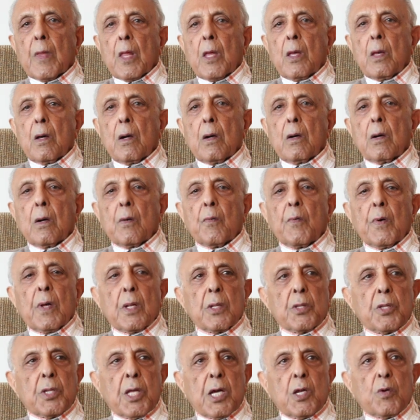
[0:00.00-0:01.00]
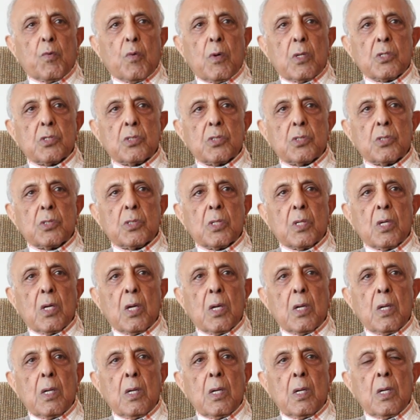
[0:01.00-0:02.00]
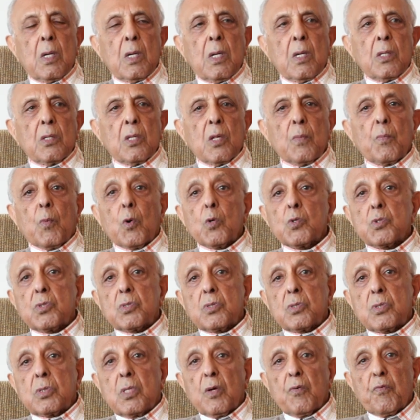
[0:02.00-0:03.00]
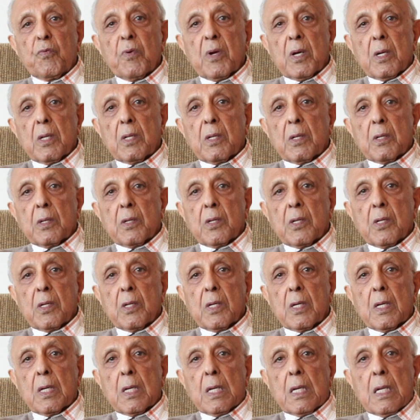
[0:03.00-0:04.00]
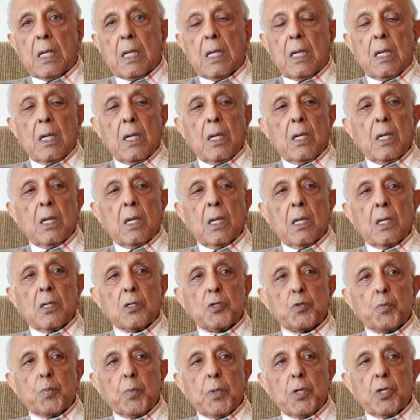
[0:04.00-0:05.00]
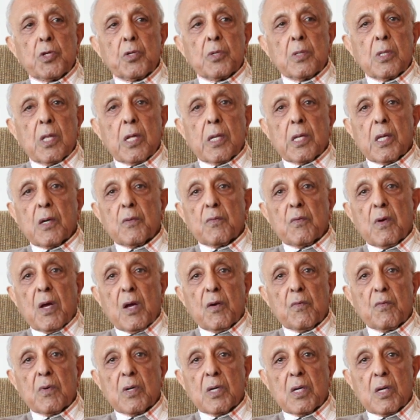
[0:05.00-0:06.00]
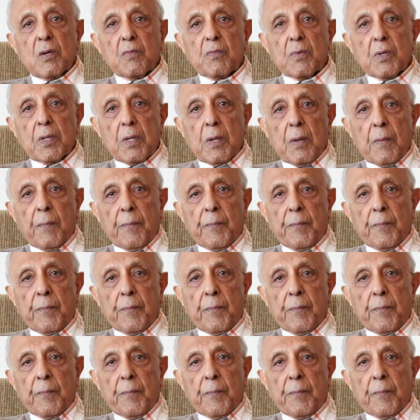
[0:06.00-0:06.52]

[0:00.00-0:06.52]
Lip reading: Well, that was the most difficult speech that I've ever given.